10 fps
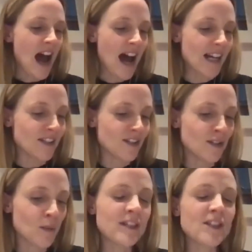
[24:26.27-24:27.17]
And
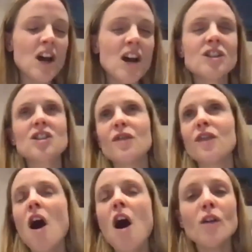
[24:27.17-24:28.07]
we searched
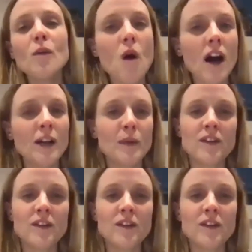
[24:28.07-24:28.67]
far and wide.